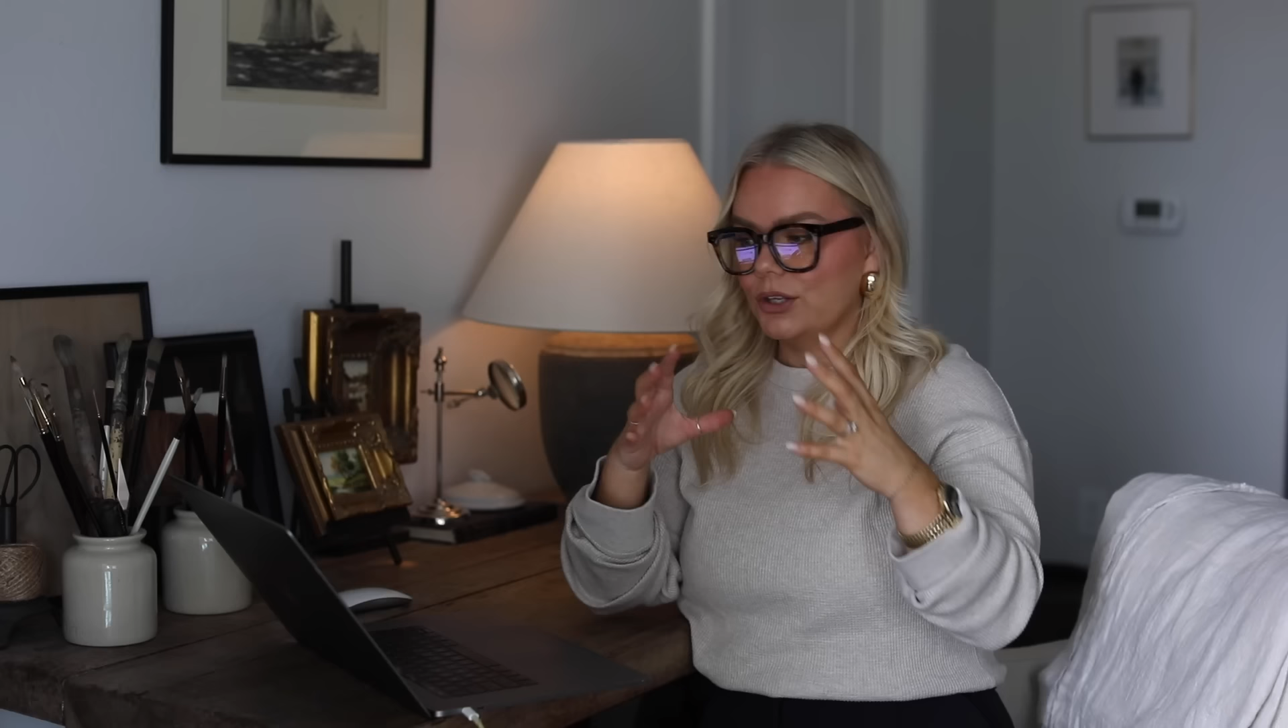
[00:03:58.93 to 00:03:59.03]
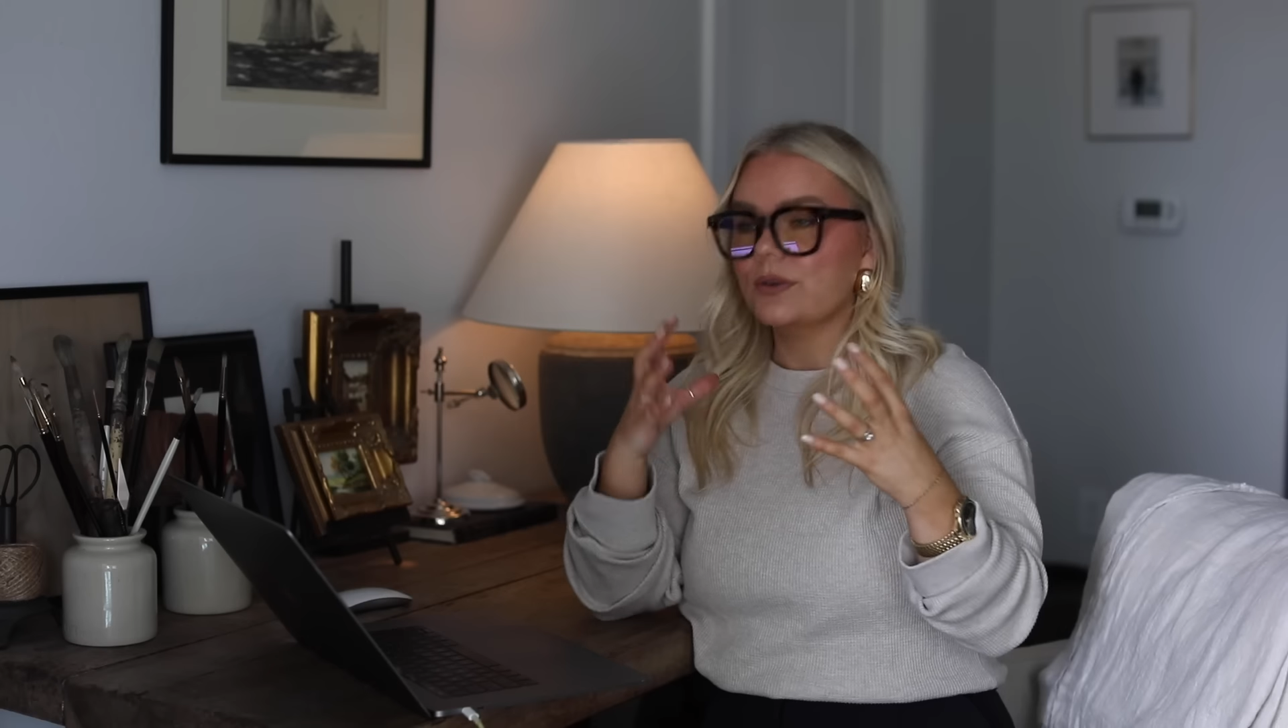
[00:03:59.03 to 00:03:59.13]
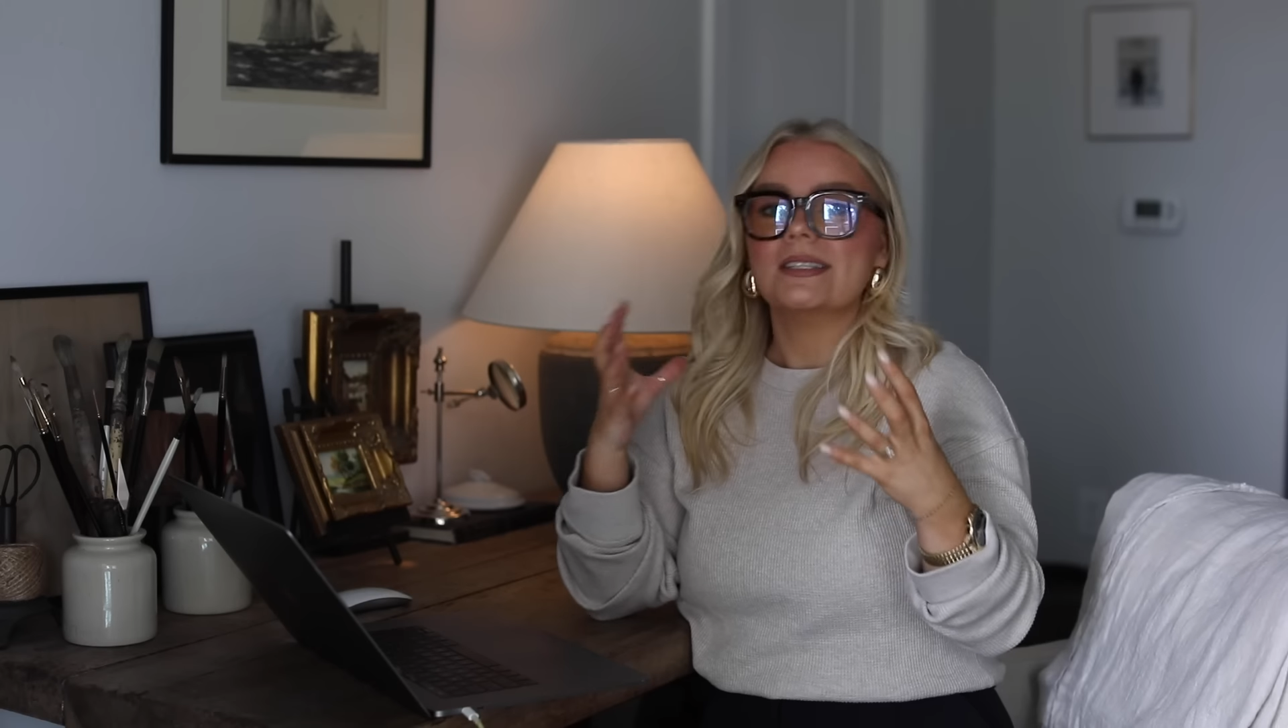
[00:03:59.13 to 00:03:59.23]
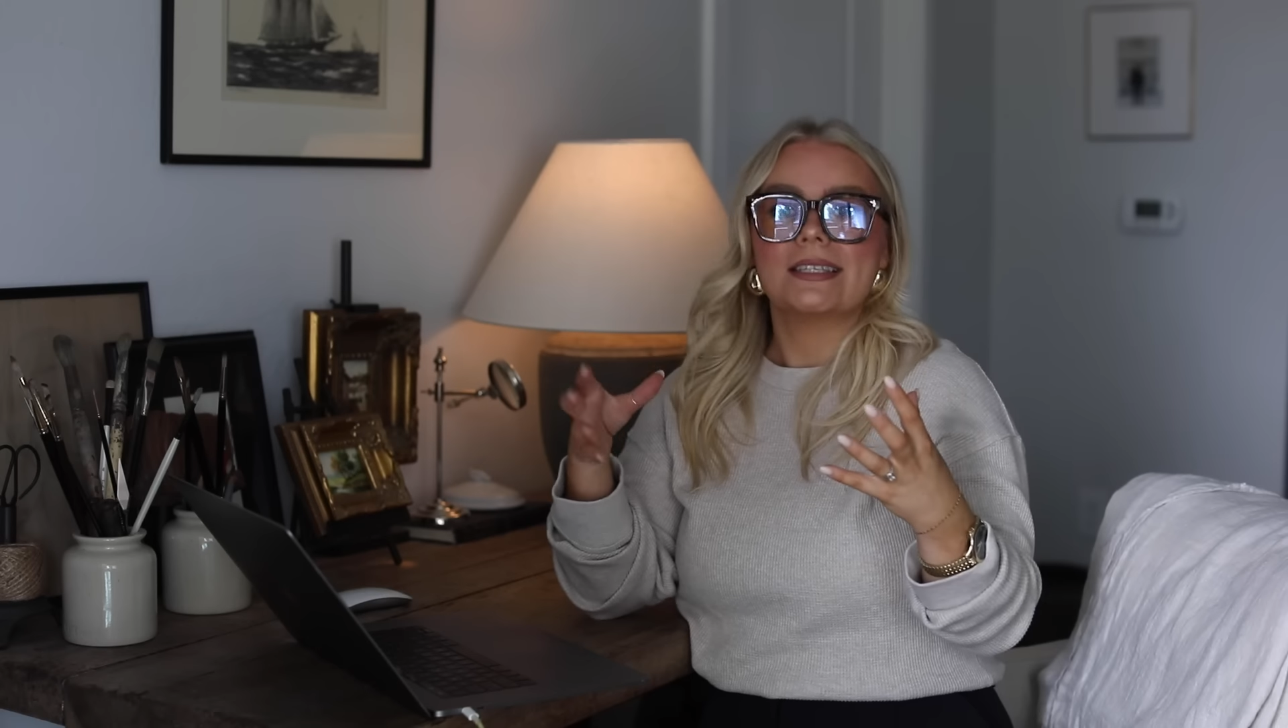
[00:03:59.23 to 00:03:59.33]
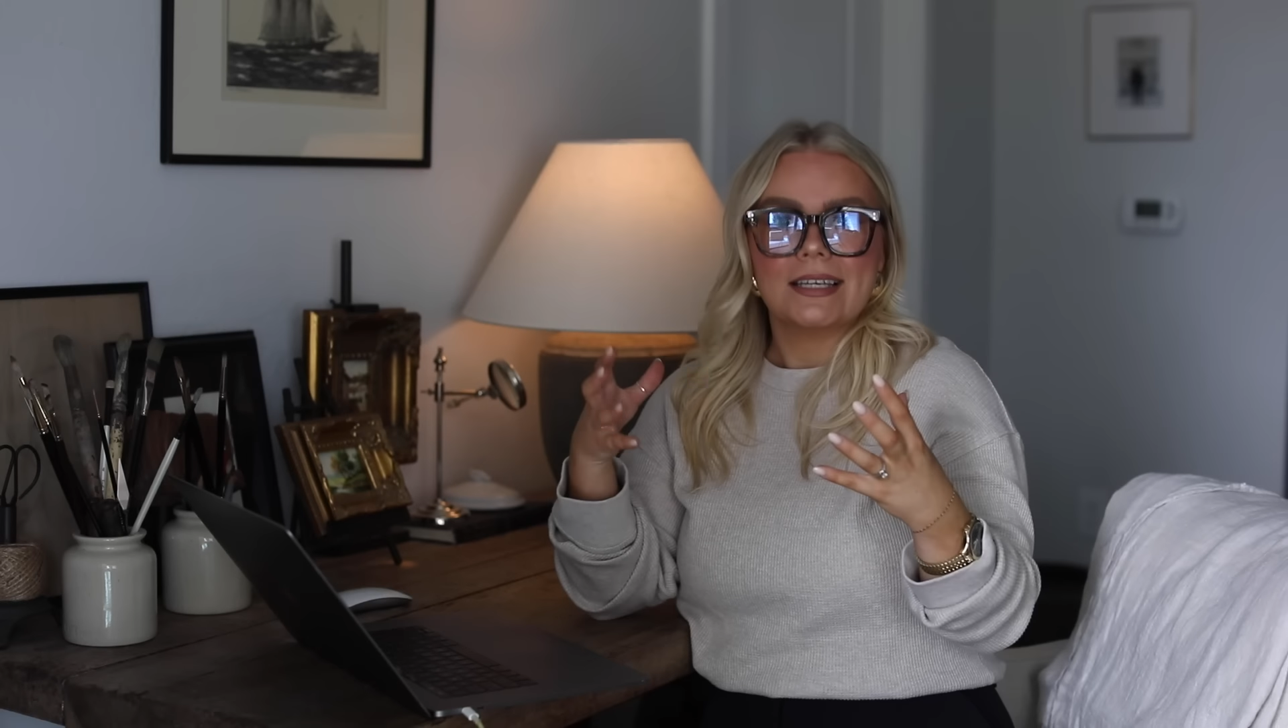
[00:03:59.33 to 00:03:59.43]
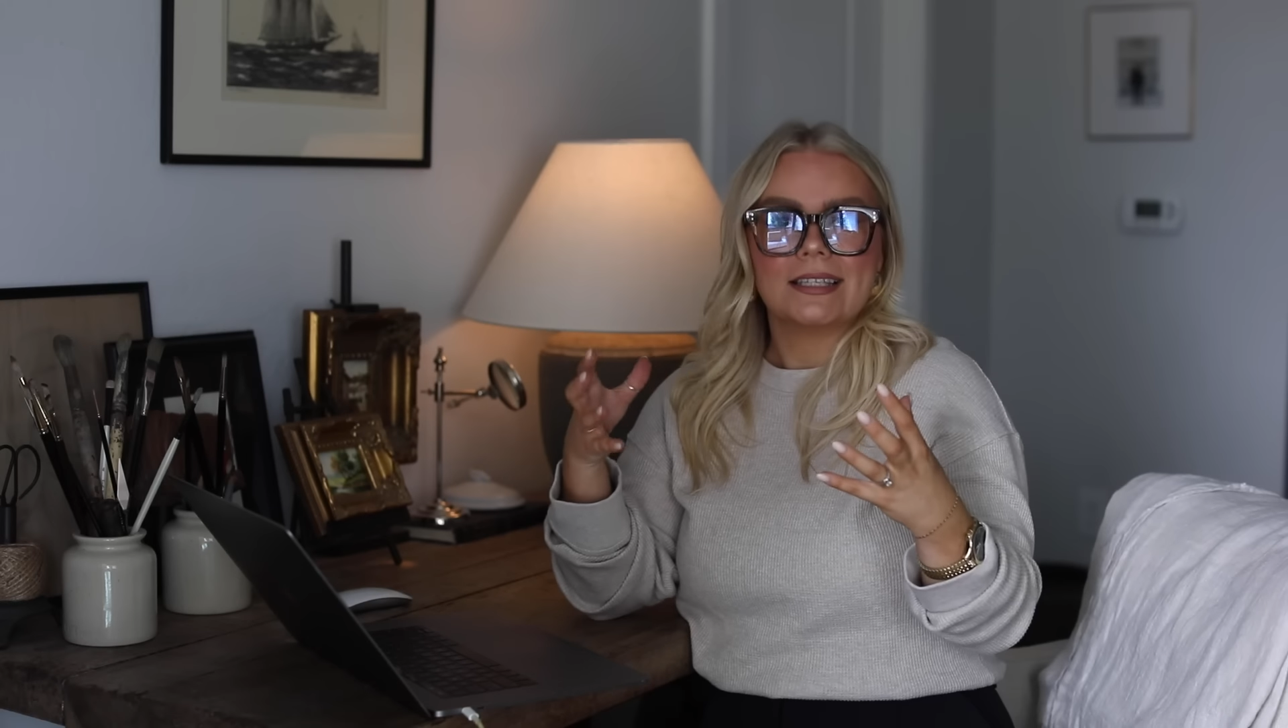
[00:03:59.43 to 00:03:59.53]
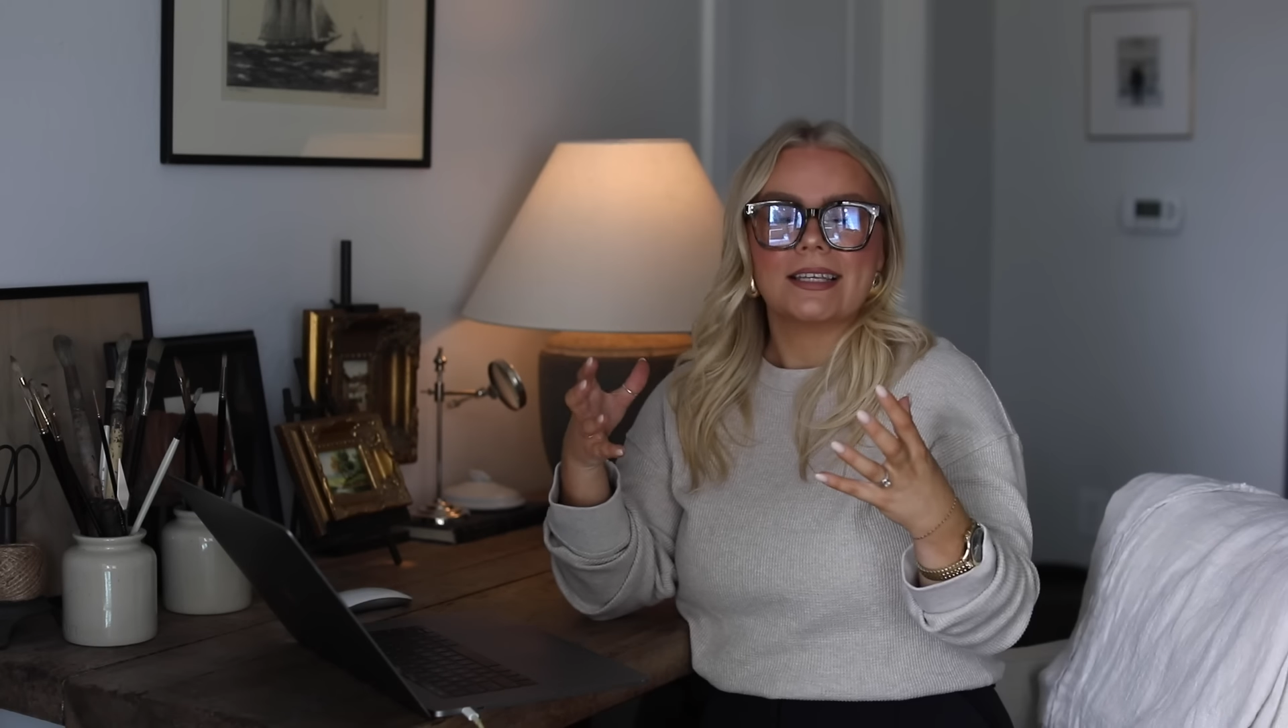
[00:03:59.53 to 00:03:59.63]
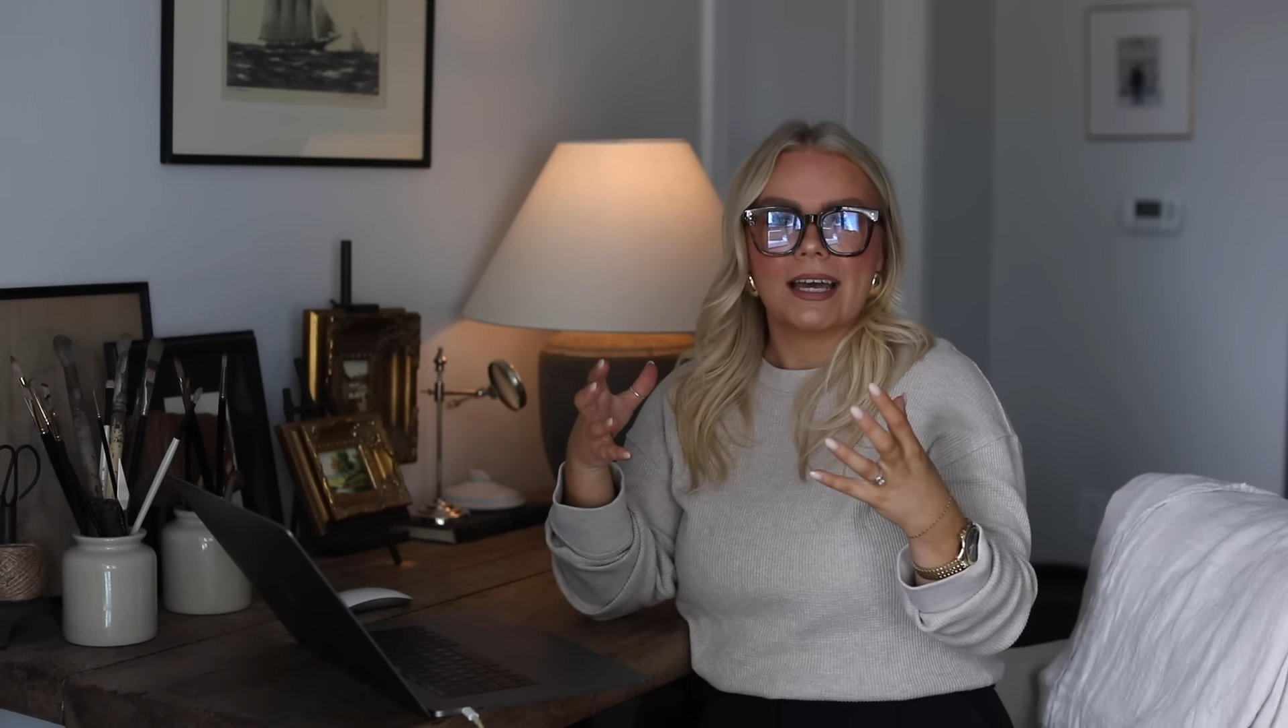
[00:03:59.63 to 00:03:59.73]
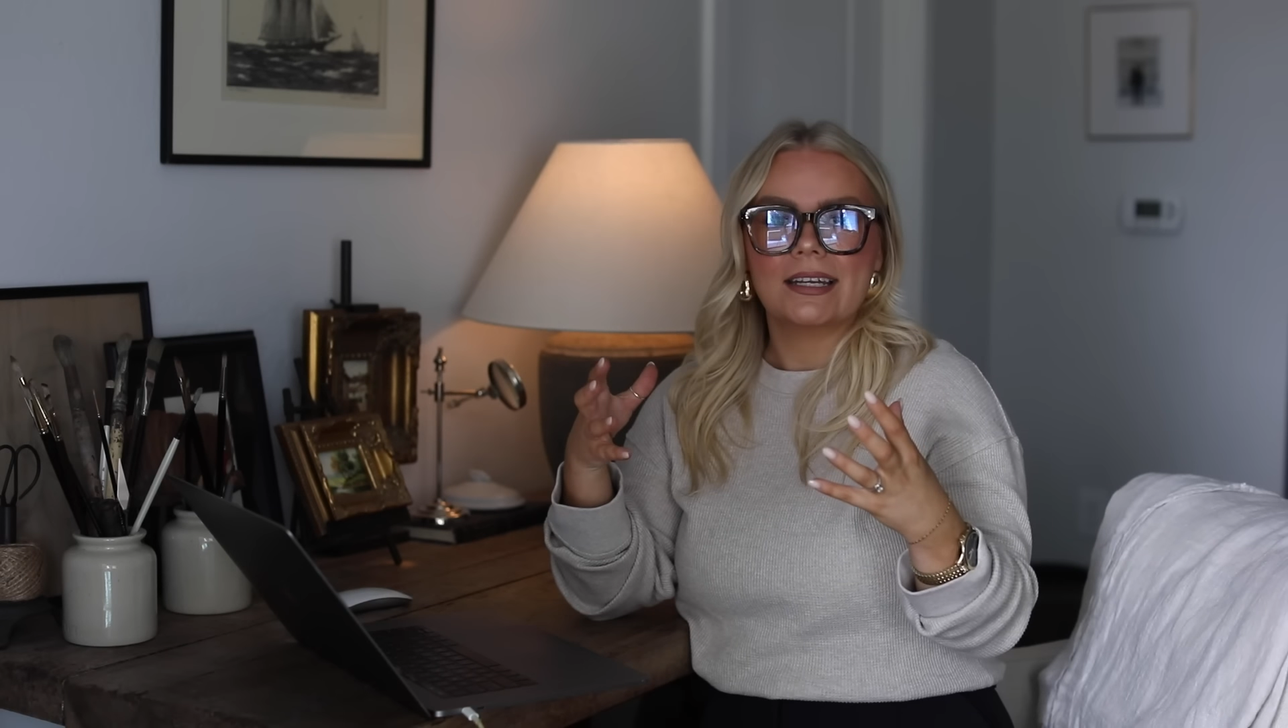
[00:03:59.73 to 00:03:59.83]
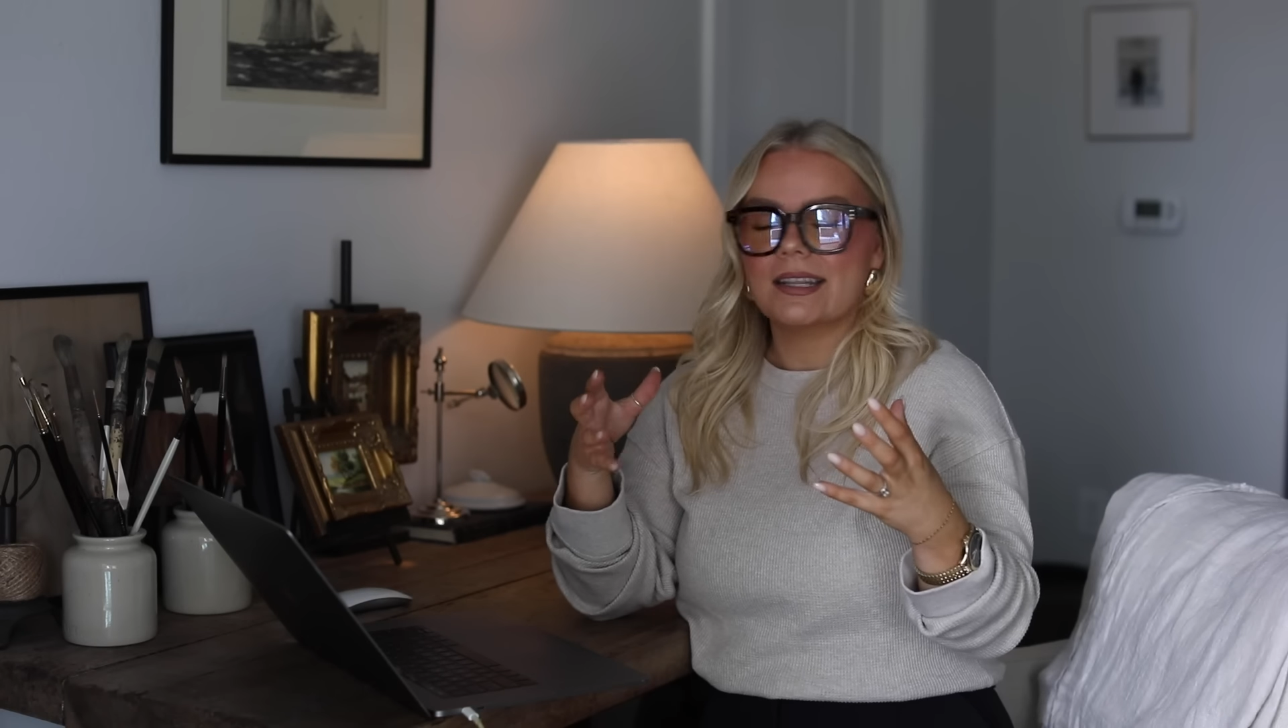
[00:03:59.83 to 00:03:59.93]
you can see
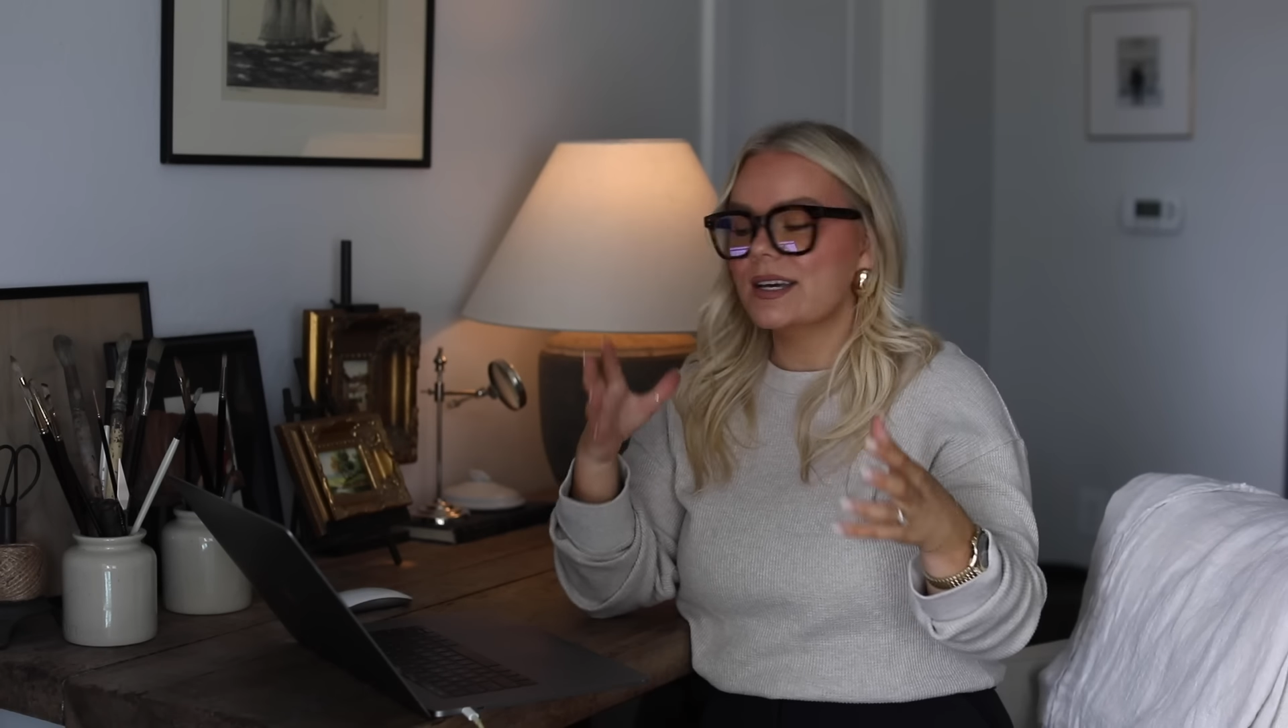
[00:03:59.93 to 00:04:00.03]
inside of